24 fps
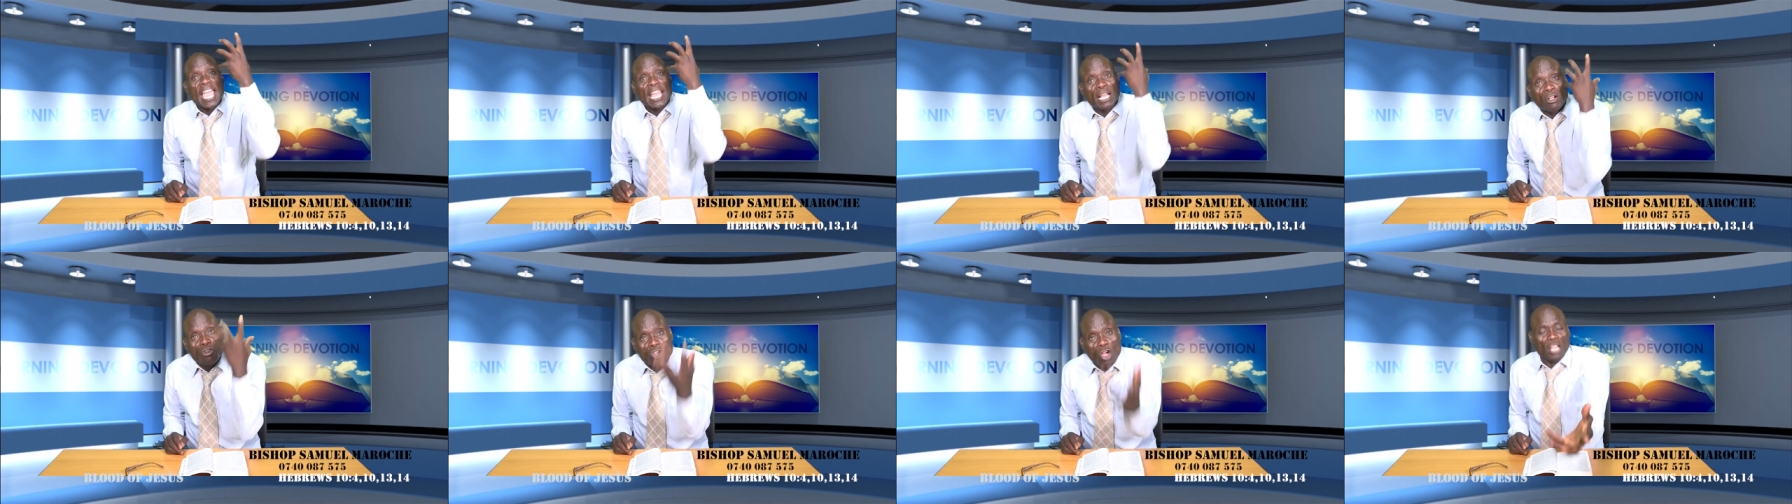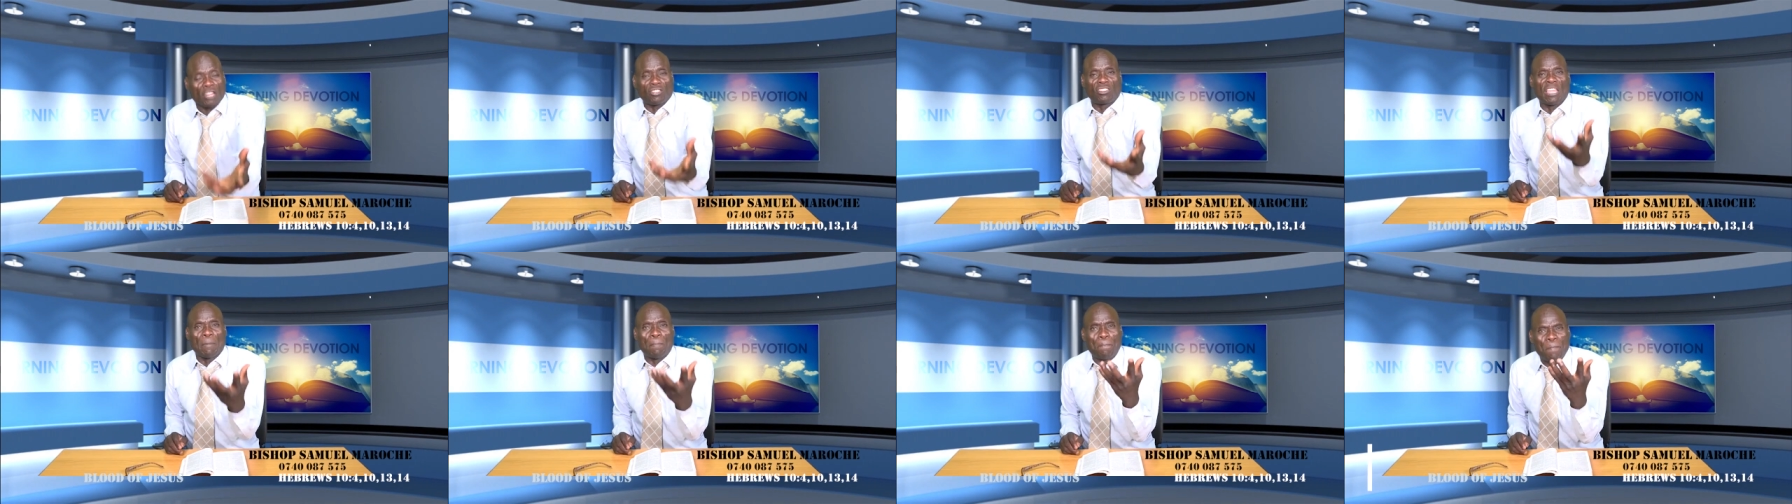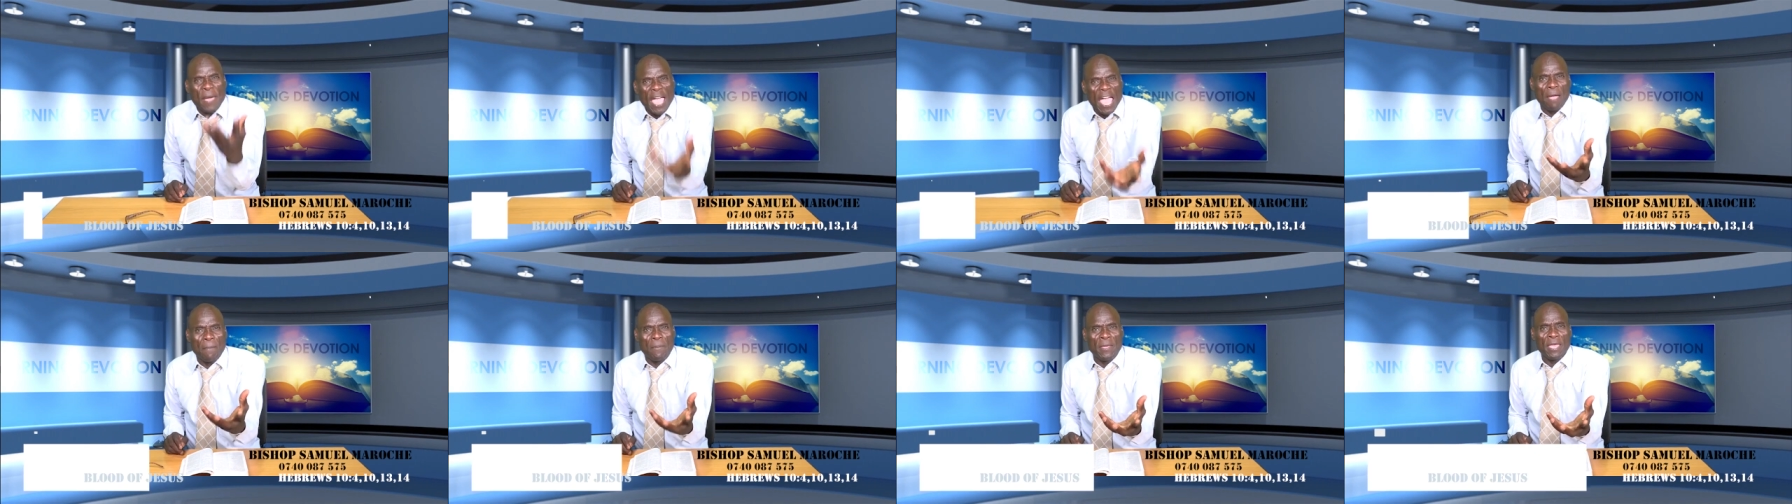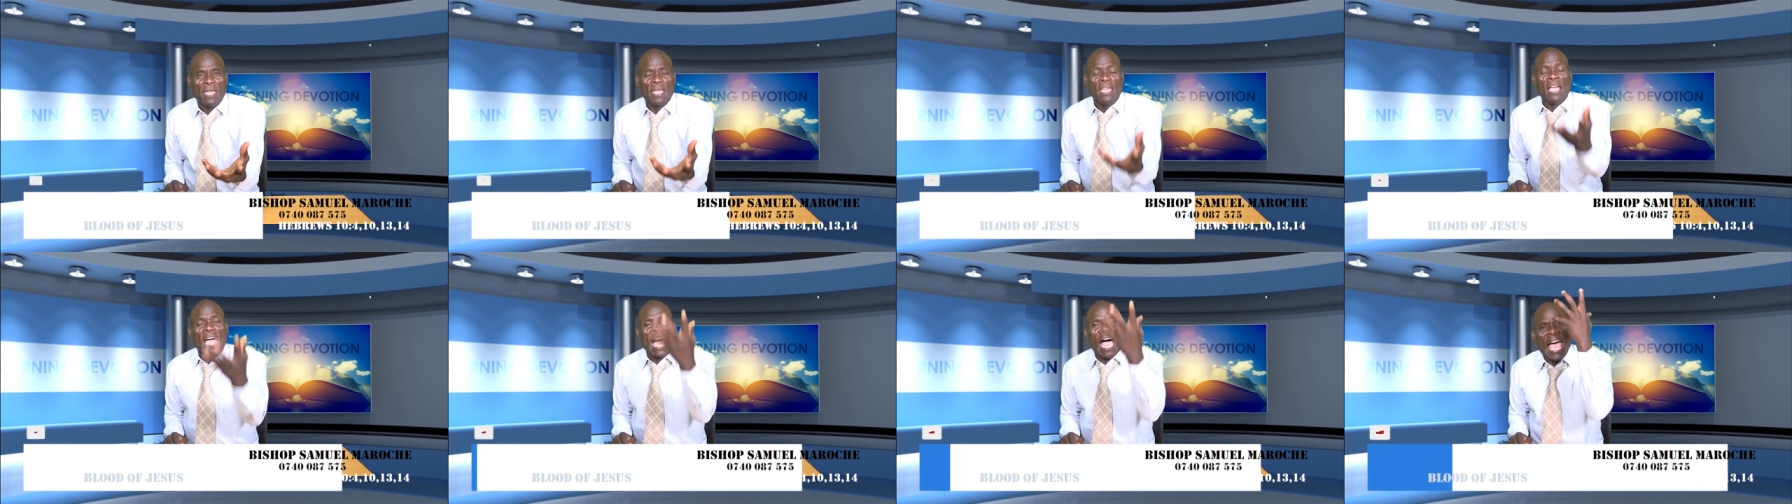I got the
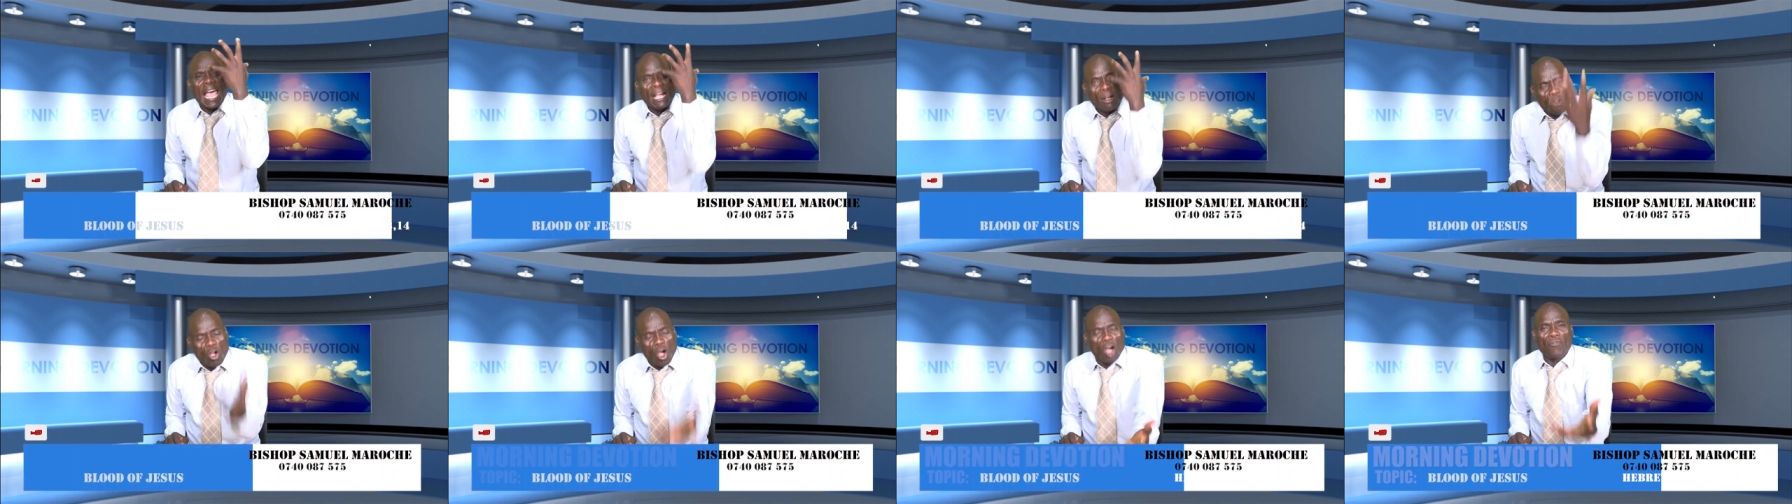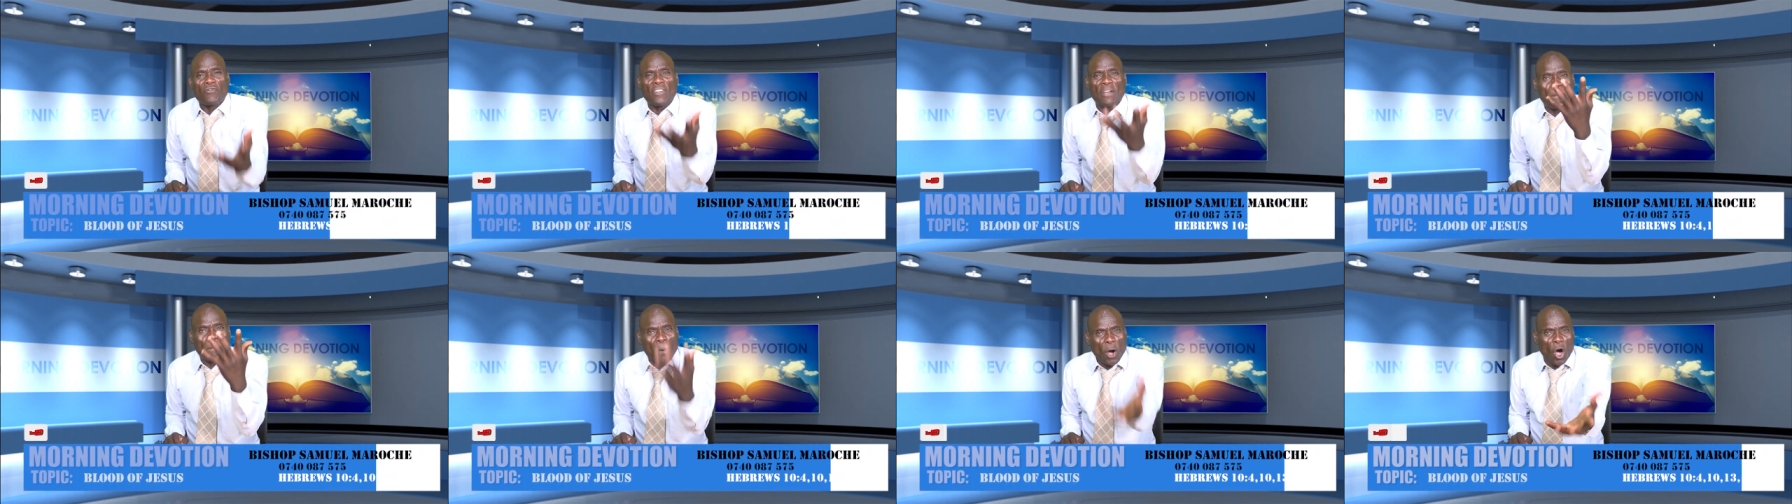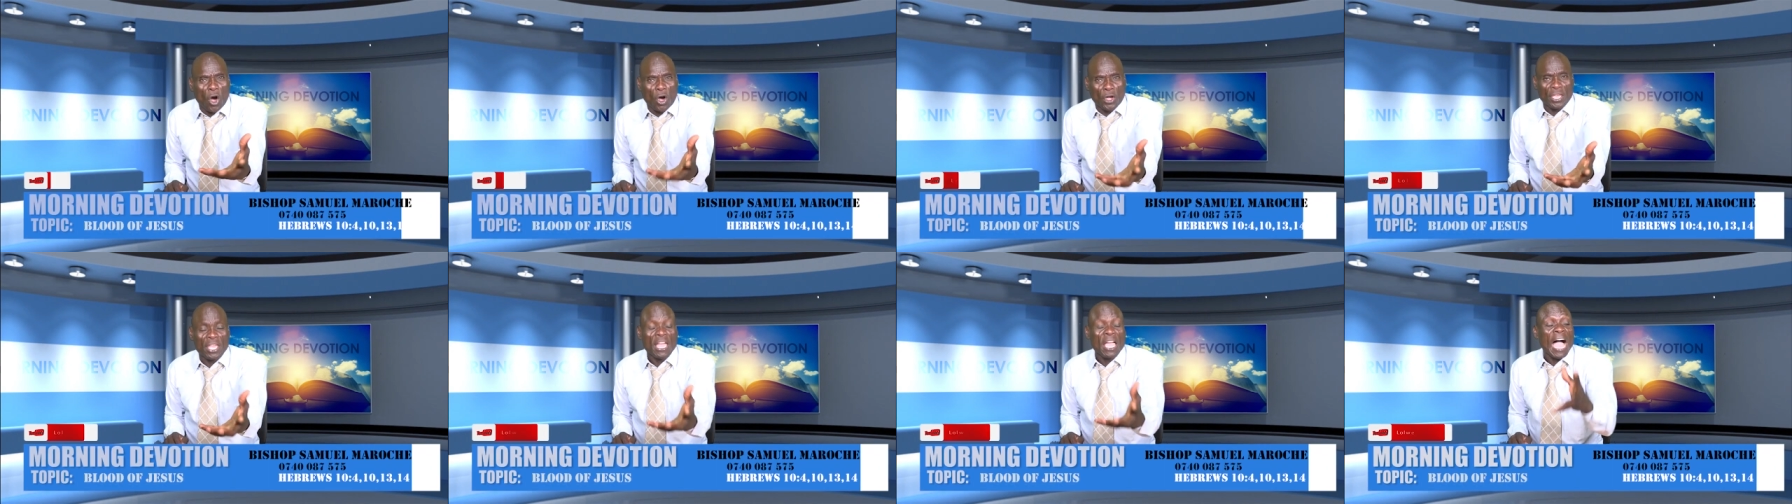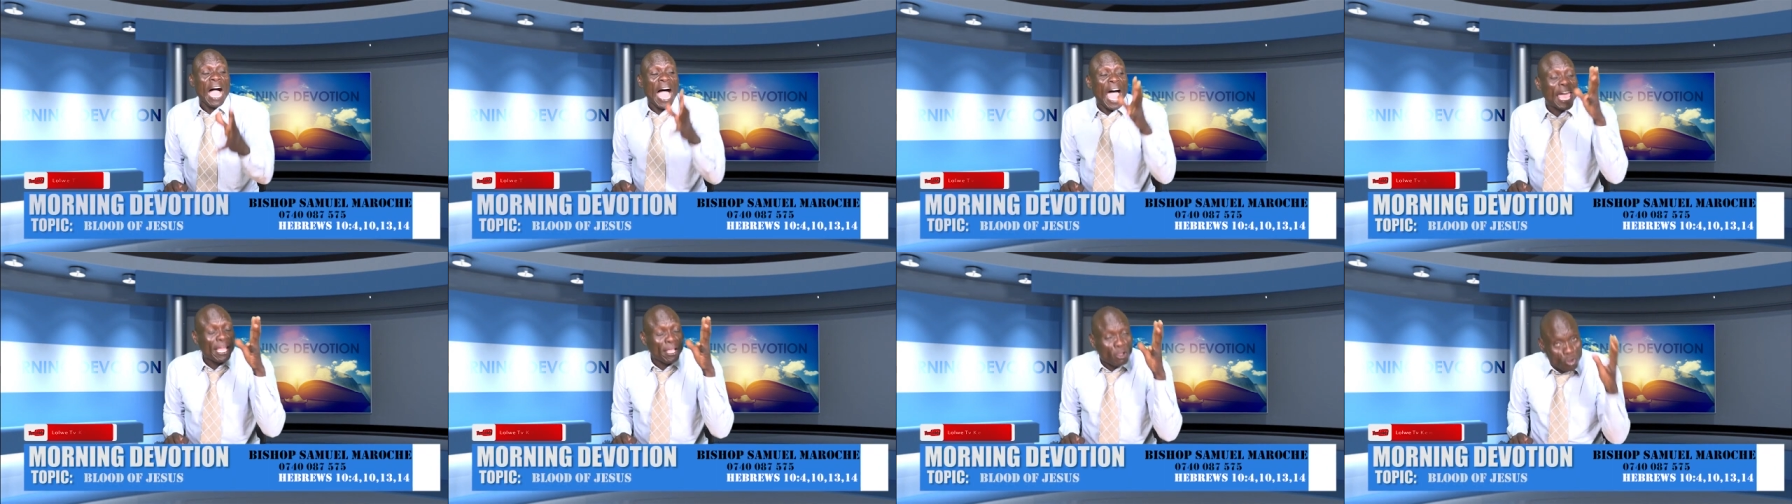baby. I got the boy.